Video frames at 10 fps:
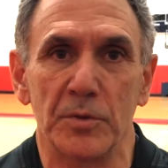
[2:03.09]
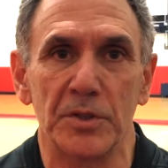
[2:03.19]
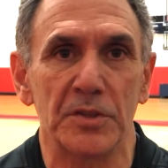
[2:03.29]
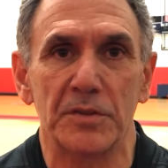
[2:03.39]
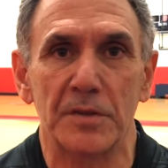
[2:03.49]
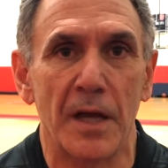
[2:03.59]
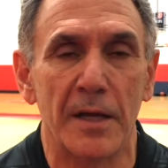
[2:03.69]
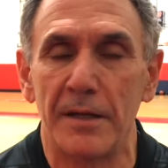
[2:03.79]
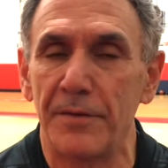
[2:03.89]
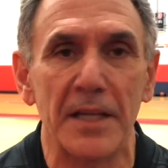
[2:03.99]
we'll just,
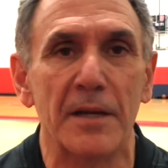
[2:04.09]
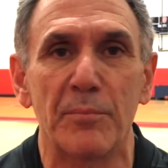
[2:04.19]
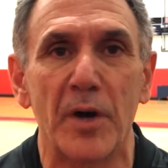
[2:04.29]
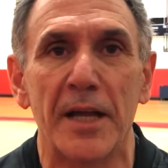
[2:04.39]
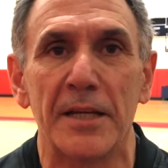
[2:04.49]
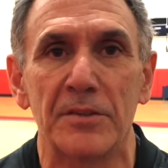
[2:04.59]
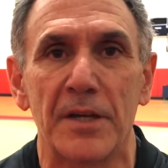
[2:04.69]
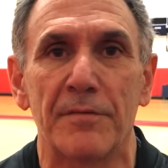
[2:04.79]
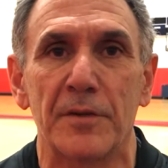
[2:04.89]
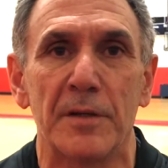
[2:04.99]
if he can play, he'll
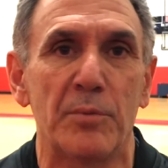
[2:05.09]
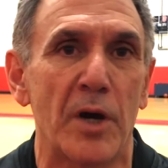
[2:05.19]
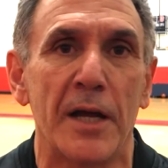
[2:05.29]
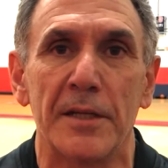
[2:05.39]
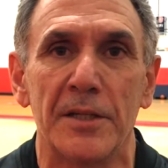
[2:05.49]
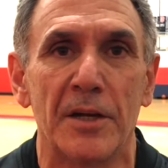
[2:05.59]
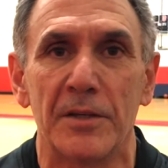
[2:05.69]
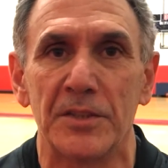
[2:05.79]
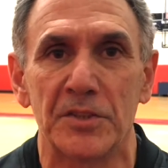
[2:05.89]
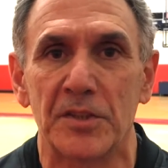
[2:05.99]
definitely play. You know,
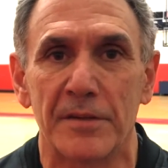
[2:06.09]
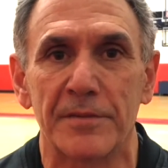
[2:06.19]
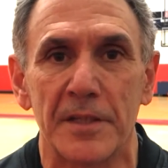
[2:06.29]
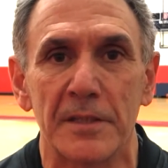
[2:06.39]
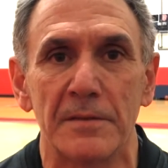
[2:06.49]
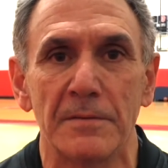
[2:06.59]
he's a tough kid.